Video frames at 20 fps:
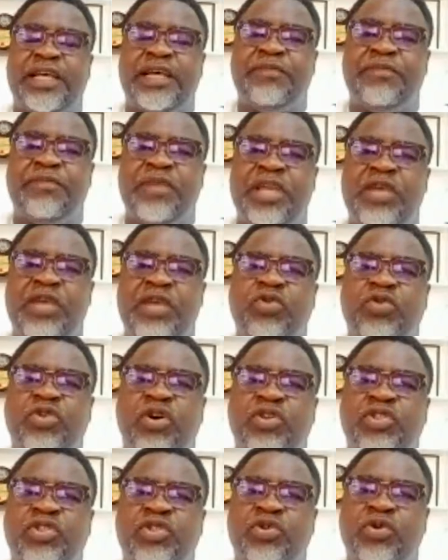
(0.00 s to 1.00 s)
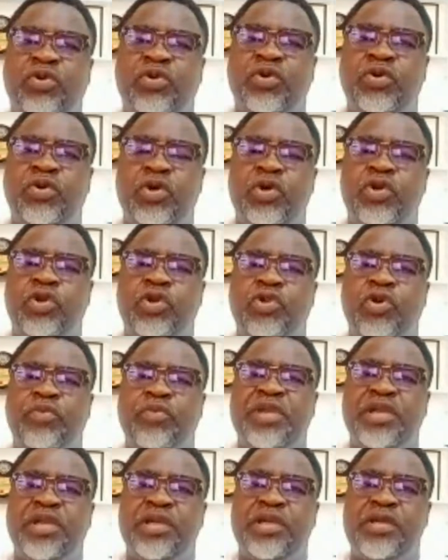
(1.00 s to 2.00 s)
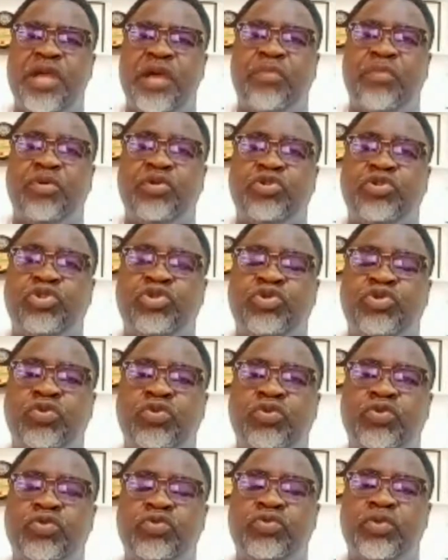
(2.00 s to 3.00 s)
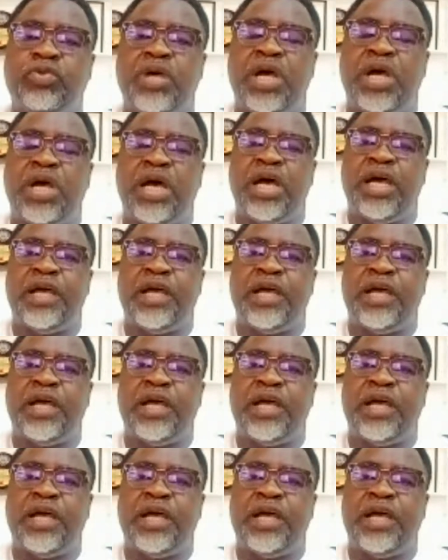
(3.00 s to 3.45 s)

that he would also, be able to,